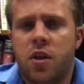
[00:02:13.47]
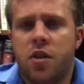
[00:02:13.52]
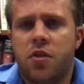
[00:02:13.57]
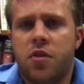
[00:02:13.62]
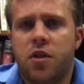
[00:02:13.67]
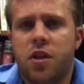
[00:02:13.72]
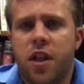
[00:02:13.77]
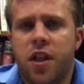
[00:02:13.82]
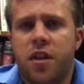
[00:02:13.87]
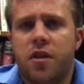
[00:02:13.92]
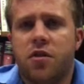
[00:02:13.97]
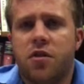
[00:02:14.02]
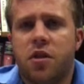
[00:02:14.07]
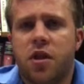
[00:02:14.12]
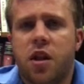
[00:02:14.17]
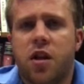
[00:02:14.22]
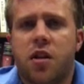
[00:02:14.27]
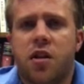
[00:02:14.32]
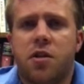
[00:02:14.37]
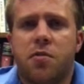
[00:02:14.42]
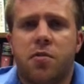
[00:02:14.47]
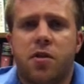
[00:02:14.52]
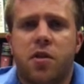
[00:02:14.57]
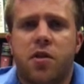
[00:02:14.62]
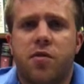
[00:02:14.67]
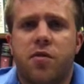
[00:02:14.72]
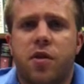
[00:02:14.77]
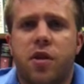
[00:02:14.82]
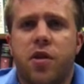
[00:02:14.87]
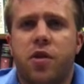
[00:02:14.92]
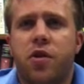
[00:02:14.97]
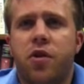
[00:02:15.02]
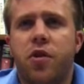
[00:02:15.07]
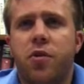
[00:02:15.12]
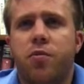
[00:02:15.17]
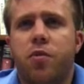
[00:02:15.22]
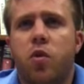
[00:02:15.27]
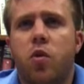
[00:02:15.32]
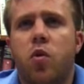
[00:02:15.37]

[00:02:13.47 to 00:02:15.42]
to take into account a specific group